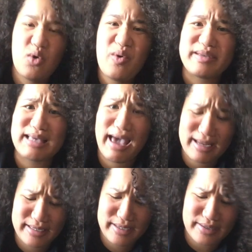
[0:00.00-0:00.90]
Oh, it's
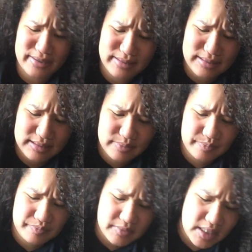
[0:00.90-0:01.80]
hot in here.
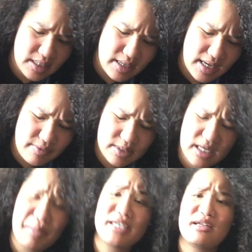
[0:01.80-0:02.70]
Every
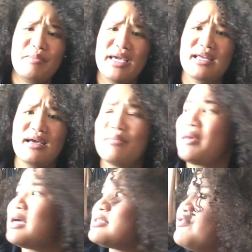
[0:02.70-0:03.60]
time I start making an
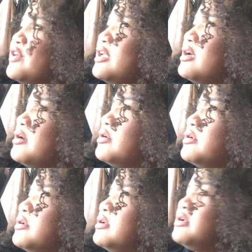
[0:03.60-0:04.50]
unboxing video
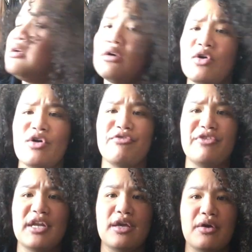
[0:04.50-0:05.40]
or a
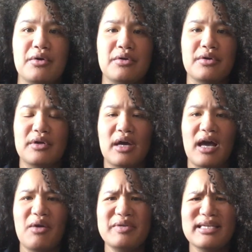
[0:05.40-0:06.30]
video,
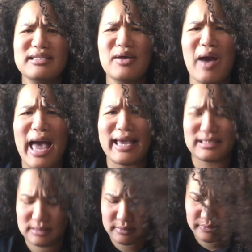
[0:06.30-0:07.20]
I always get so hot.
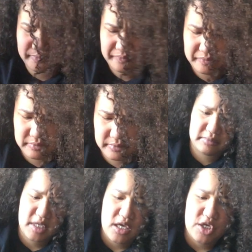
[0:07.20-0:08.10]

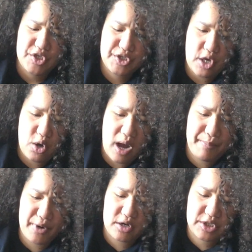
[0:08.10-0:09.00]
So I
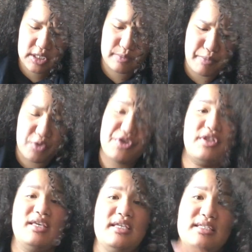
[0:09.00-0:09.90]
purchased both
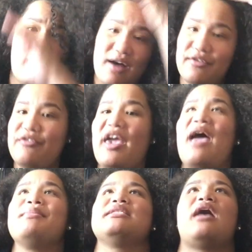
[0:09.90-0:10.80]
of these off of
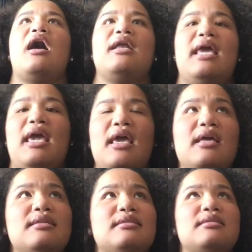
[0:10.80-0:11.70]
Amazon,
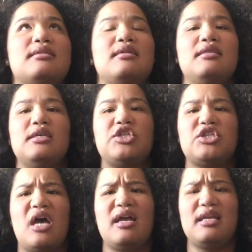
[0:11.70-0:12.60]
and this
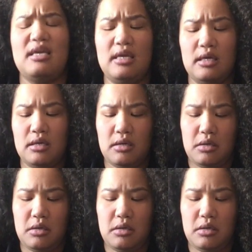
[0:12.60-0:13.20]
Shany